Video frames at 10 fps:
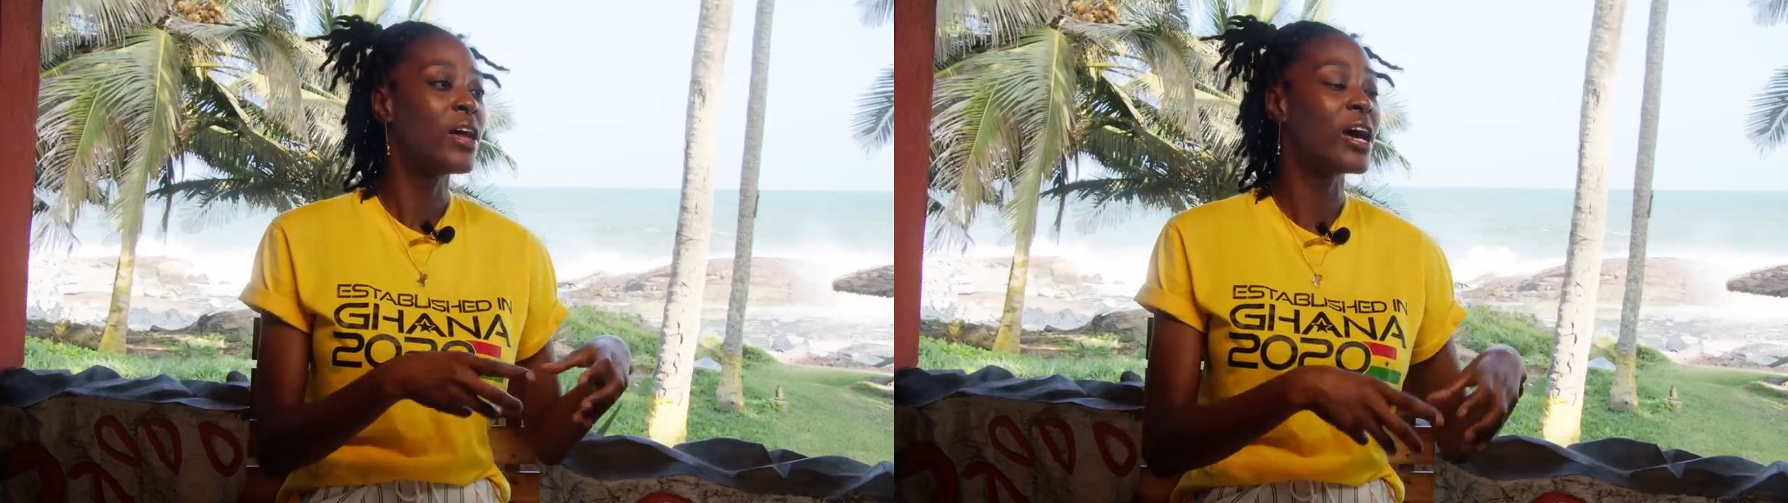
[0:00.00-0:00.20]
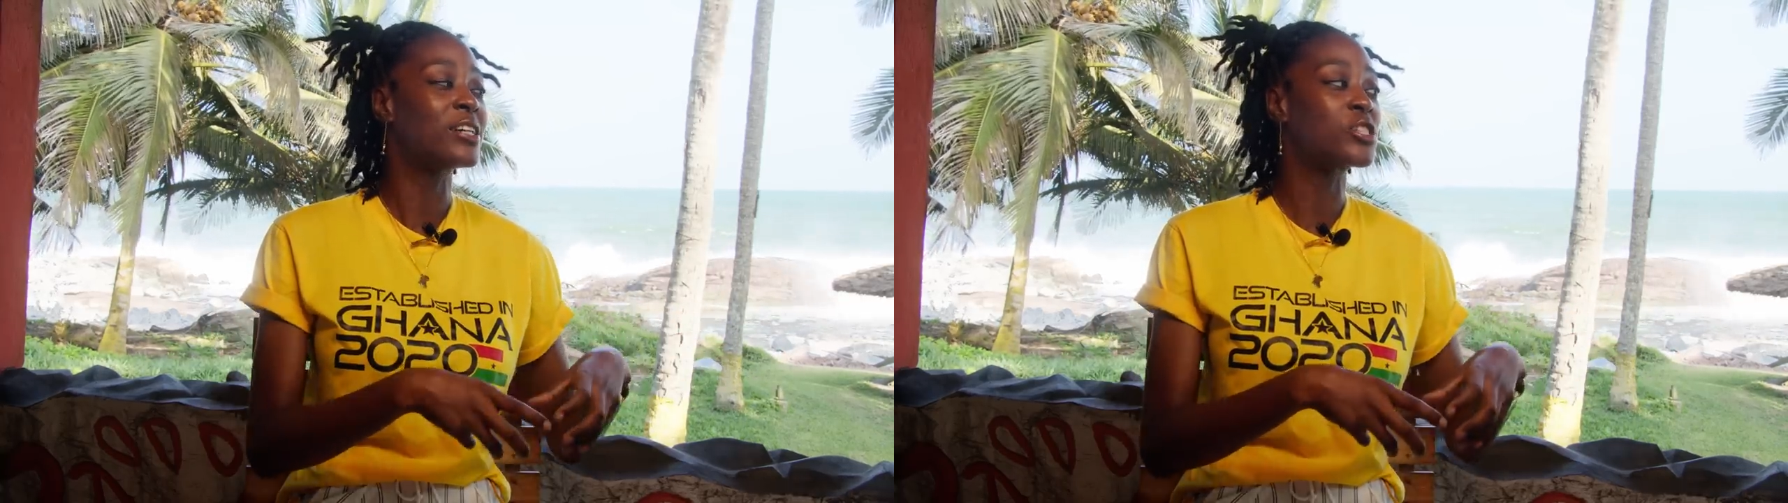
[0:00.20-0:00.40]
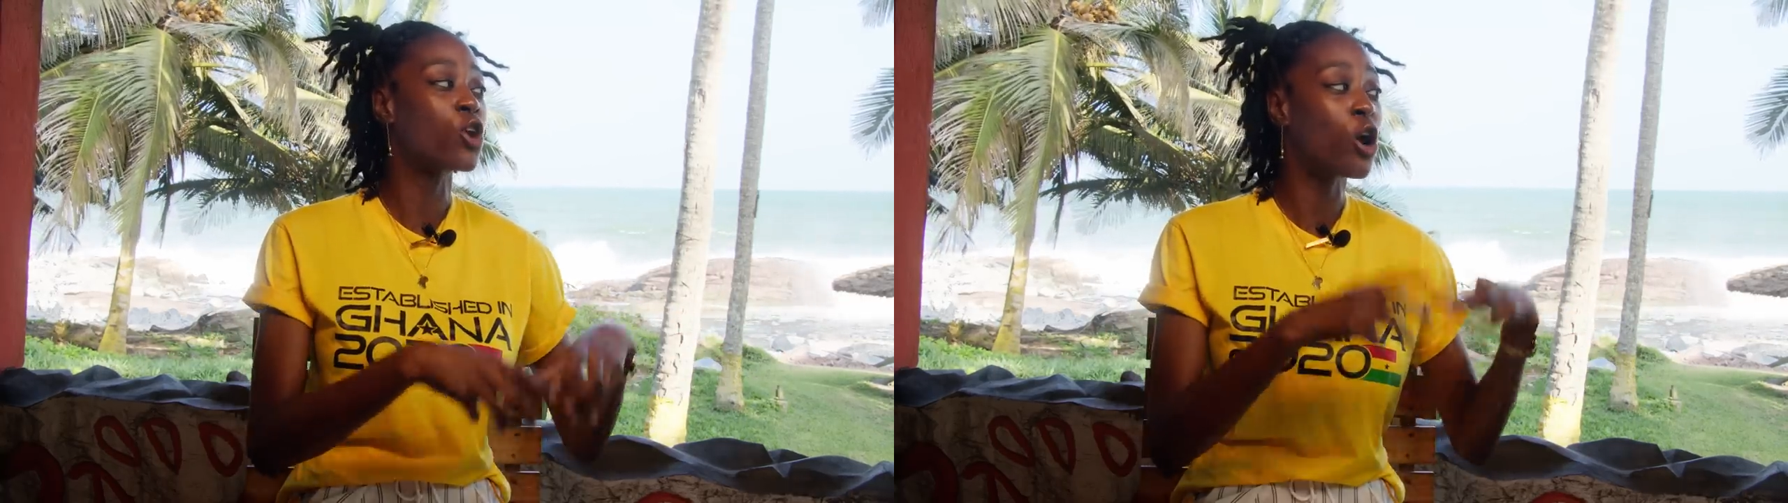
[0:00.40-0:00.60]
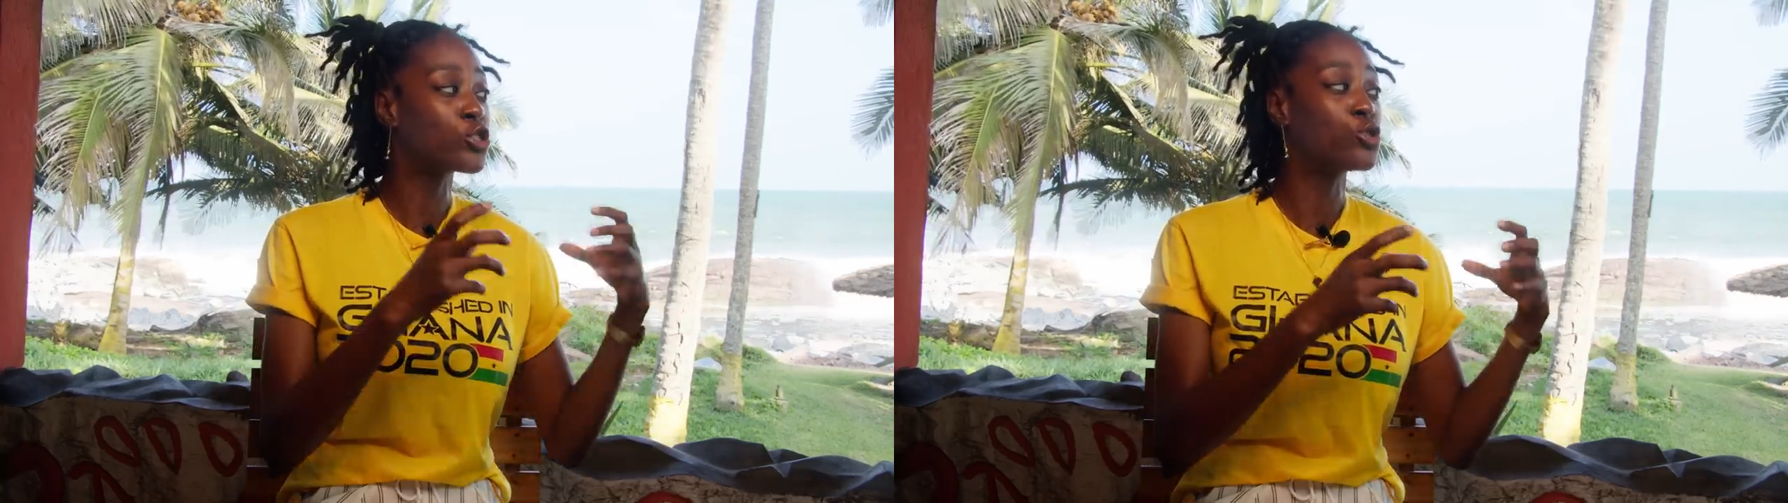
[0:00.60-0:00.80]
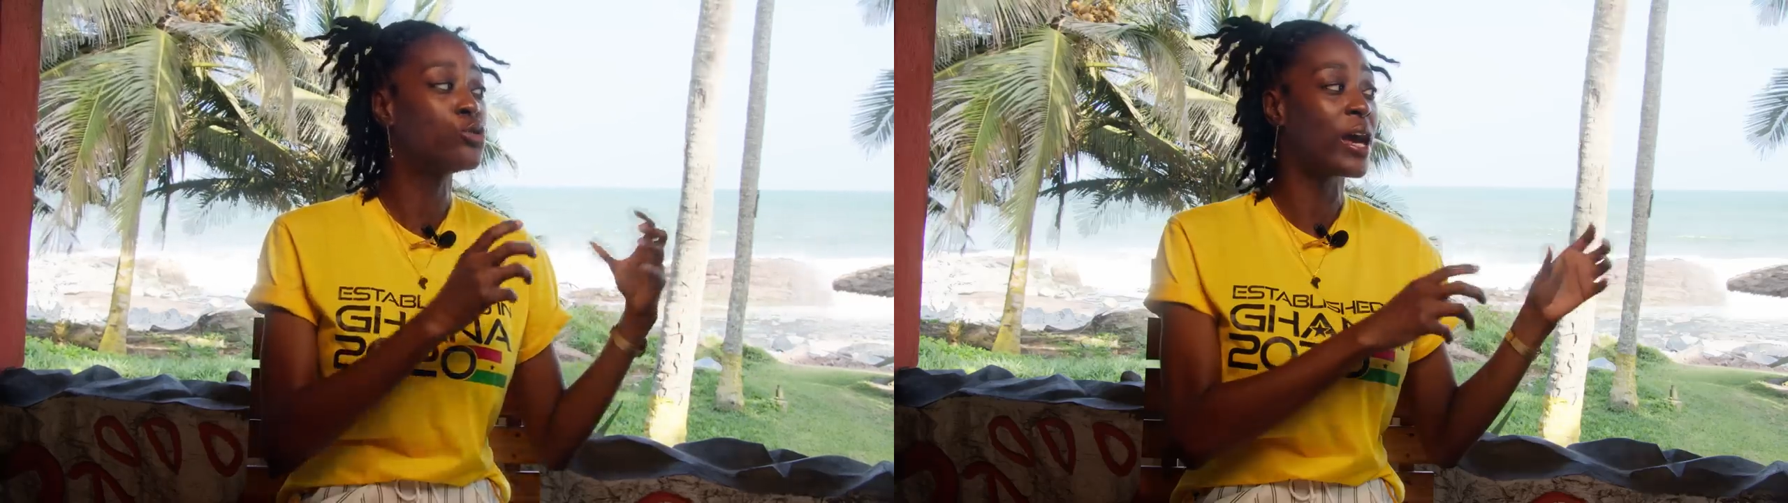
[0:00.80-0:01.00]
that has
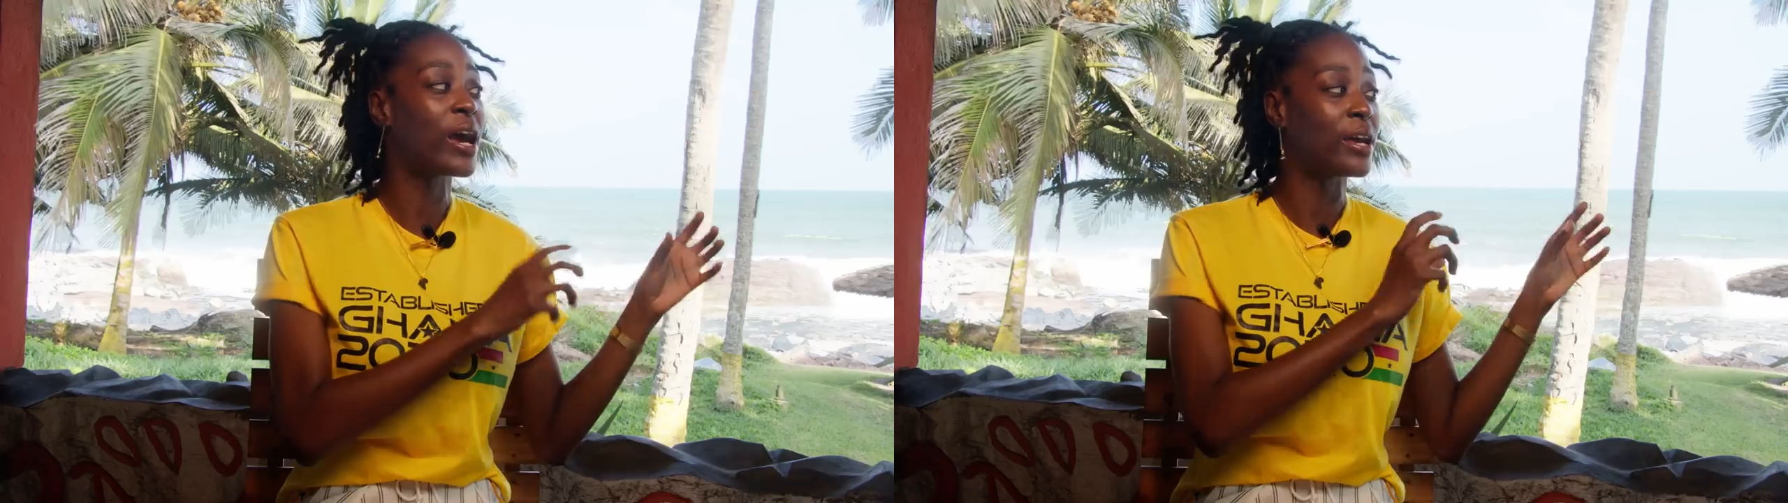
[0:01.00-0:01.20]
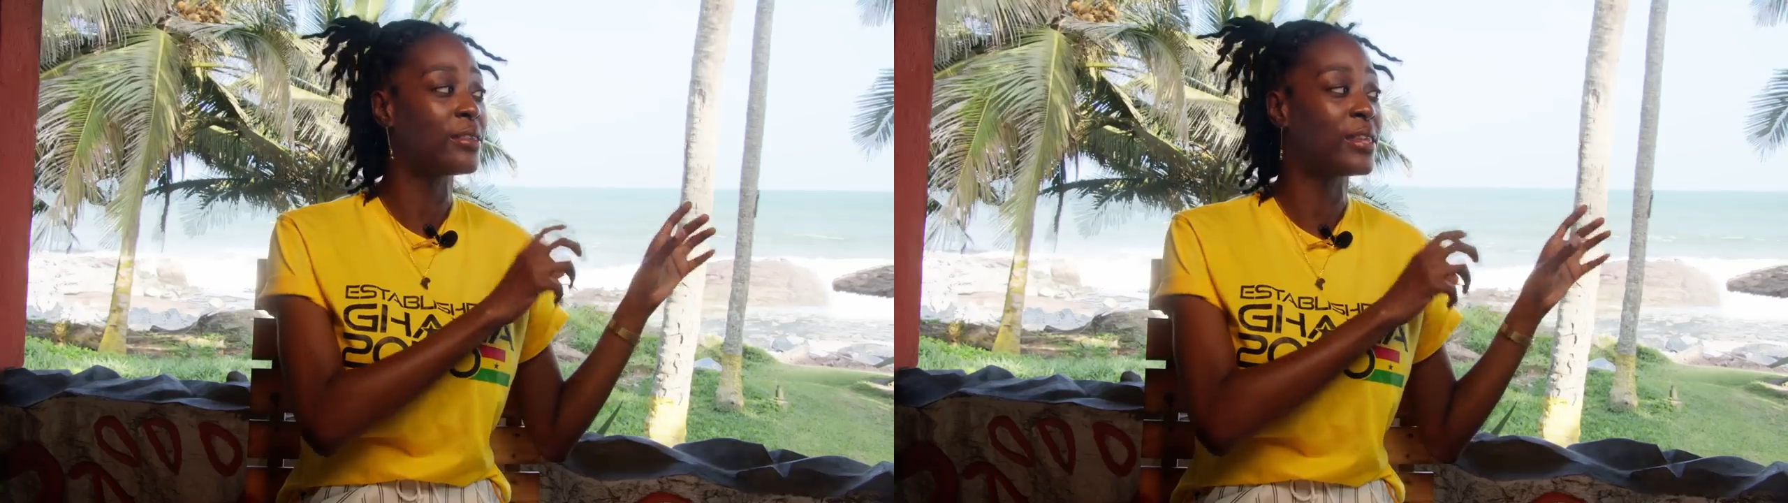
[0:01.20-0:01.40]
taught you that mm-hmm.